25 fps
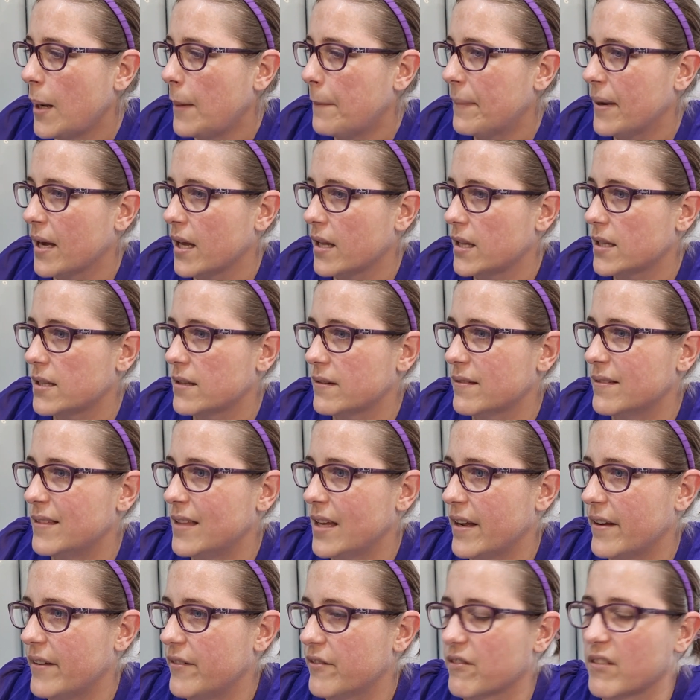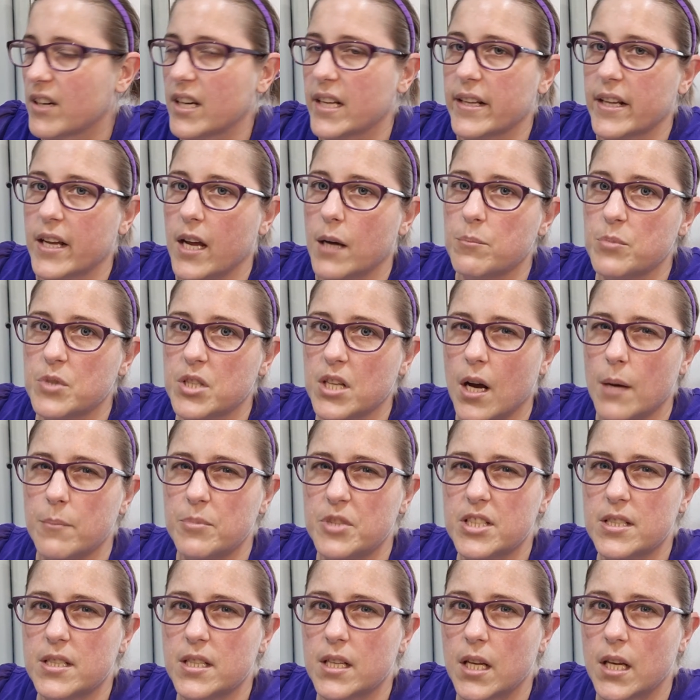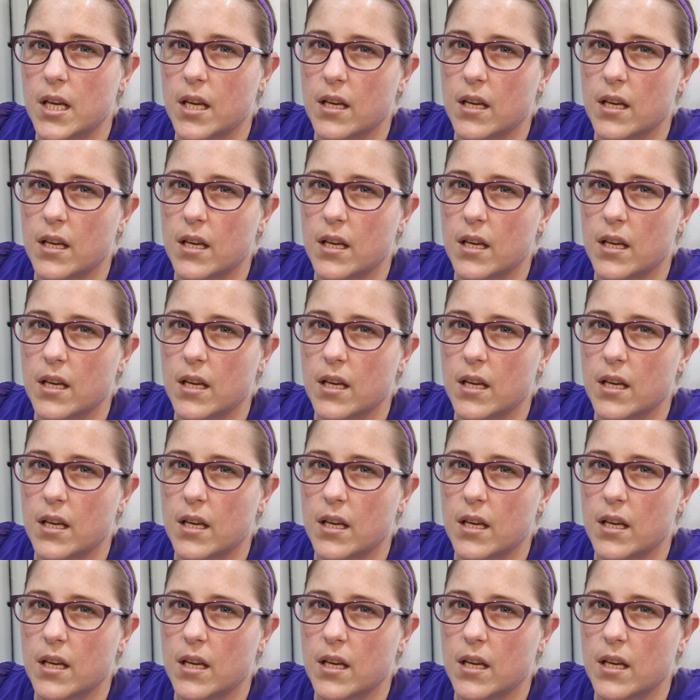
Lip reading: but then really I'm just going to